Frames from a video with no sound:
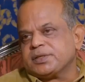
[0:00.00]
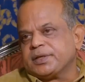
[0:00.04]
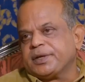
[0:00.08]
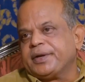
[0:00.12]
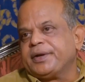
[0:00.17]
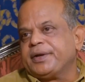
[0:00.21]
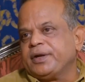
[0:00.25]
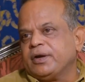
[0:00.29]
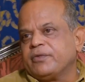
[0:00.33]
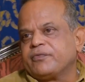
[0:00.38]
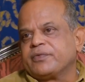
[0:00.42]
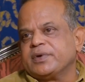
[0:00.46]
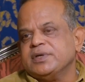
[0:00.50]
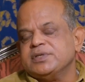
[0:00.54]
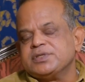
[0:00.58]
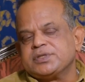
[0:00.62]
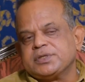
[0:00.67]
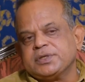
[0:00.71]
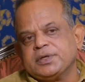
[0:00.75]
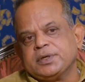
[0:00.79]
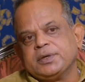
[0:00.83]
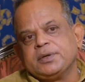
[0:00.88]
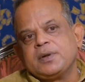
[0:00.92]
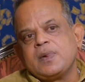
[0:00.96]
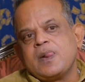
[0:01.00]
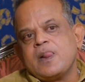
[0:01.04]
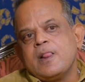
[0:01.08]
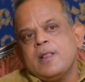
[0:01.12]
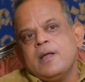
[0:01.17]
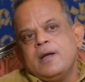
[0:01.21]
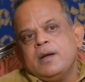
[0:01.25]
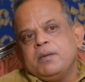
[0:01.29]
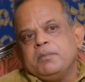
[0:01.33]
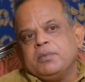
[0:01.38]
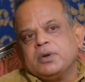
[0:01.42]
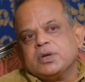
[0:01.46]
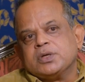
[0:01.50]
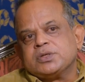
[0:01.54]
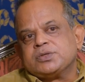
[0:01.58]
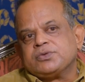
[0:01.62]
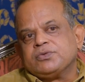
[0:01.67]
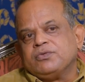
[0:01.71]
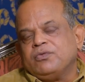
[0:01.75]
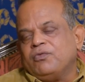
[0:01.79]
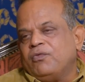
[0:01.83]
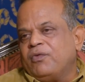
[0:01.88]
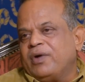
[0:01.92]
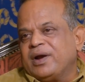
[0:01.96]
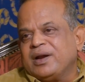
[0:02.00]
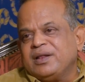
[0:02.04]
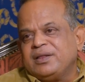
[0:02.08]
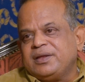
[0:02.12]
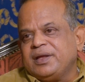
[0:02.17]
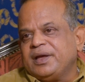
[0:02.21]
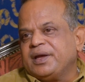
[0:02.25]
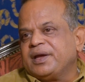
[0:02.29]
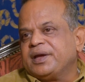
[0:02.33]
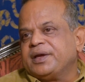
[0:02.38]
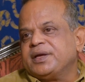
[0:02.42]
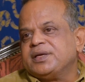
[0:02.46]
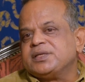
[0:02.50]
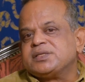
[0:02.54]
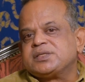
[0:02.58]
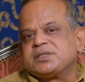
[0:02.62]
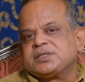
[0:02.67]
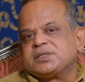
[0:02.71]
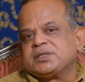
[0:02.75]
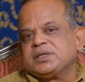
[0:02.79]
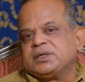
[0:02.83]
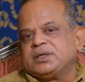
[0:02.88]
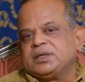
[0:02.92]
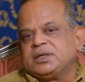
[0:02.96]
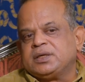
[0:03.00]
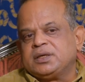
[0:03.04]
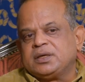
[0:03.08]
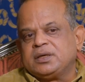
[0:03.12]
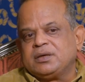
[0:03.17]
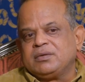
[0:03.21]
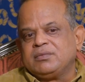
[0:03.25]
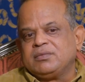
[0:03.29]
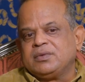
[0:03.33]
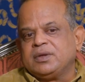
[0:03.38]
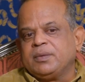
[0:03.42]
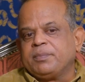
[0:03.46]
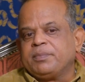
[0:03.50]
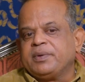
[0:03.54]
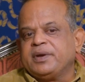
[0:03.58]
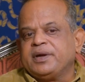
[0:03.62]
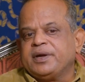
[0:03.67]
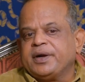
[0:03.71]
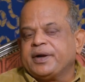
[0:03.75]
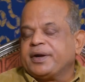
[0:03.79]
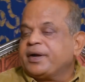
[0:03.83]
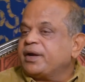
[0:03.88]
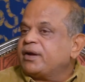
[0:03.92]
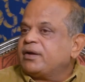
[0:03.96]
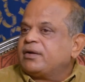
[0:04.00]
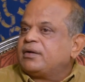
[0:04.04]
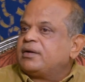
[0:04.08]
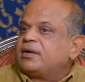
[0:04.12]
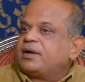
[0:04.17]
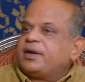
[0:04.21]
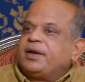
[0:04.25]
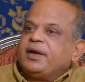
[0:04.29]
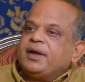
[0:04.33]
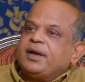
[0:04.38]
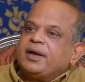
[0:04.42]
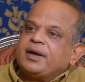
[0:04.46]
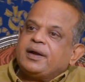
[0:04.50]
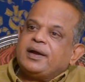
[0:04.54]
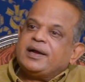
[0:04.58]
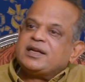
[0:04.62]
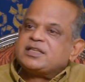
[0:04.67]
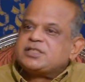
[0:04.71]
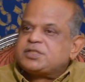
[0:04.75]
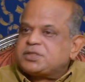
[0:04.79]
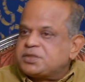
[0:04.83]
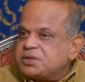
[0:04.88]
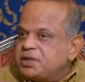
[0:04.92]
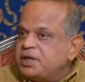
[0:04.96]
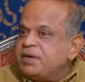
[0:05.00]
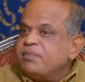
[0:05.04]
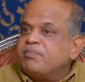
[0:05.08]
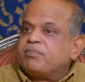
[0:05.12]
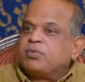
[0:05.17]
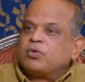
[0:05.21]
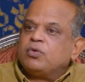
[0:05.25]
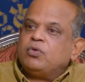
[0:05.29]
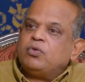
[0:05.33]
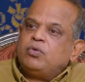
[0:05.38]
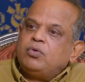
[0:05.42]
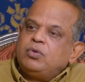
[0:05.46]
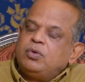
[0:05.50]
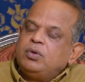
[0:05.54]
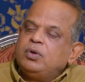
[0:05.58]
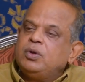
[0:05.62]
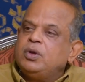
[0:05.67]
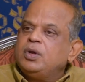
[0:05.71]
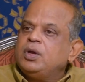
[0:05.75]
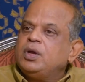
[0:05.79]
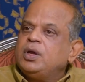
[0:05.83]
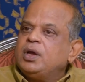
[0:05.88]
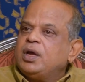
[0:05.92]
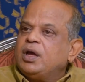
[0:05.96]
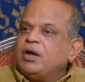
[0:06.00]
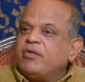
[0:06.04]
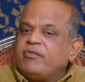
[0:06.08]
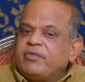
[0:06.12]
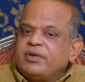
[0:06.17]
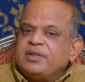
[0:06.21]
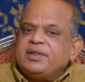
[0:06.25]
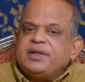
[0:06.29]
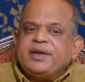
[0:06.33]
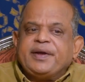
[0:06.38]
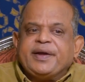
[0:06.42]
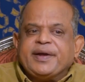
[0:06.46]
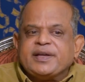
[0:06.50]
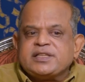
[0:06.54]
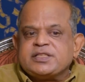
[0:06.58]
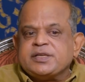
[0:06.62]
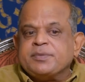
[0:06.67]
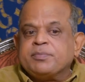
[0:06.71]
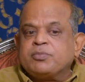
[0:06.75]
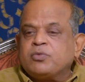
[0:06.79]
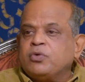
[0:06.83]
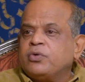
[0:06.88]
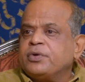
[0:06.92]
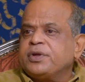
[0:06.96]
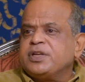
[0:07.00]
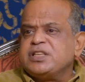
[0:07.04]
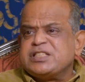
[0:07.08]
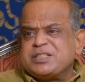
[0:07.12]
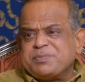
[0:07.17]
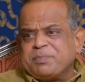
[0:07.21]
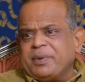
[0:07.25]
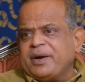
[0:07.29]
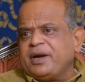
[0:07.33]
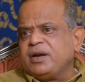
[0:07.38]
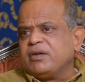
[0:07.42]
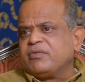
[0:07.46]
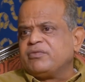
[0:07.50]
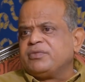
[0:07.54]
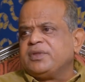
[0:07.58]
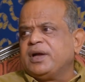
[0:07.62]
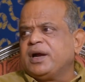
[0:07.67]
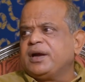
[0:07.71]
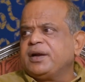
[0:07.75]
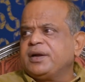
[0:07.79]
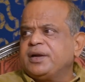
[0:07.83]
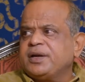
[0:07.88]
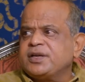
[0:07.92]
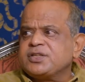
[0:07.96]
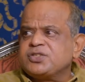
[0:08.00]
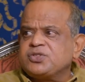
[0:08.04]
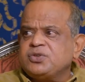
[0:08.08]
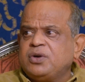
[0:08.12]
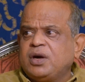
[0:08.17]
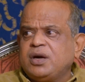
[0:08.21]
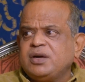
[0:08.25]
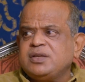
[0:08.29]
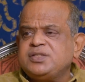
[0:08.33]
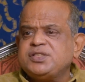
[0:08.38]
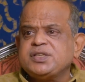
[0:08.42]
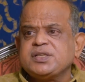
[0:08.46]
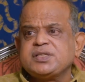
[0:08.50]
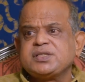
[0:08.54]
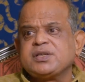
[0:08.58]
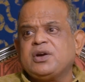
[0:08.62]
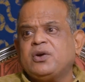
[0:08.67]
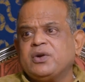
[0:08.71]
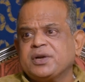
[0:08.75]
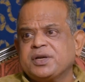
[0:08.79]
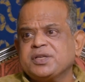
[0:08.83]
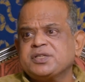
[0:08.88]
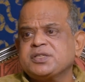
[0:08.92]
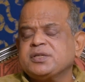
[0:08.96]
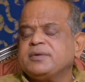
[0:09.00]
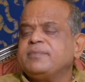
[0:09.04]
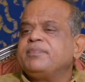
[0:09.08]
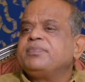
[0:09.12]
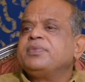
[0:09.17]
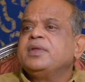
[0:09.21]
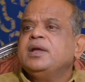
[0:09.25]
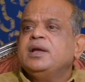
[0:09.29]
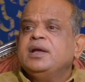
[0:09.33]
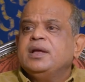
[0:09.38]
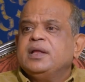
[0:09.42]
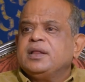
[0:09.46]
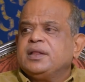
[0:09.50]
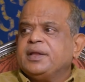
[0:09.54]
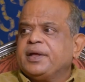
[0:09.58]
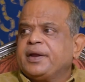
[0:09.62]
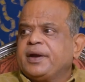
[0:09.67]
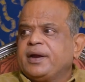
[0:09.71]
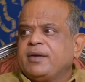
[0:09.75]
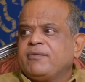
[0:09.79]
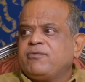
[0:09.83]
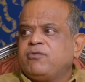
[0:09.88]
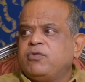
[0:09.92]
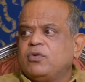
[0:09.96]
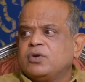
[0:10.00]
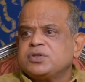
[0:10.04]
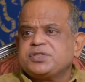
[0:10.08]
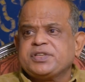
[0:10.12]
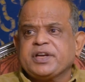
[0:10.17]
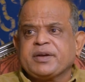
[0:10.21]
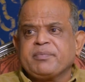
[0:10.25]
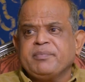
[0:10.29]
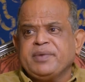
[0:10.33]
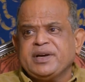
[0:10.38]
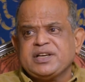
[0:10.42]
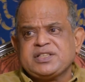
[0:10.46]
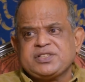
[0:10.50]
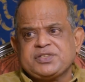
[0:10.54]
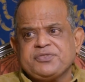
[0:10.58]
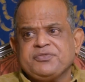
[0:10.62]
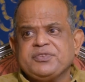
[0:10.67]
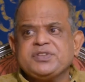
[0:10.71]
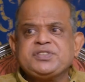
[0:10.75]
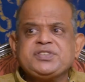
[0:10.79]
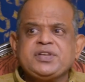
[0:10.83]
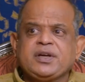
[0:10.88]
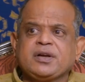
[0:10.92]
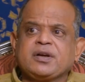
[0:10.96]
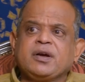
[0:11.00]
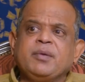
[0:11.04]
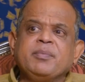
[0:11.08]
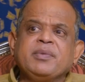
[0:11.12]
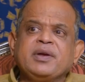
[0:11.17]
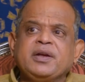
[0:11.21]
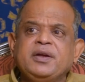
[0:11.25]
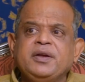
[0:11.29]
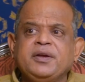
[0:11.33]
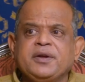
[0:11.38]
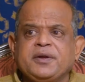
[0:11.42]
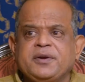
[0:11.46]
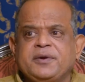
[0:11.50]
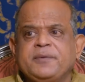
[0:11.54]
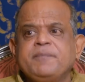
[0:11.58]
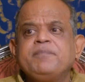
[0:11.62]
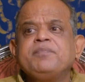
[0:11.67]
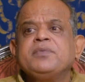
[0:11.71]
area of concern because one thing is the pediatric care has improved. Everything has improved. In spite of that, it's not just autism. There are 4 segments which are coming here.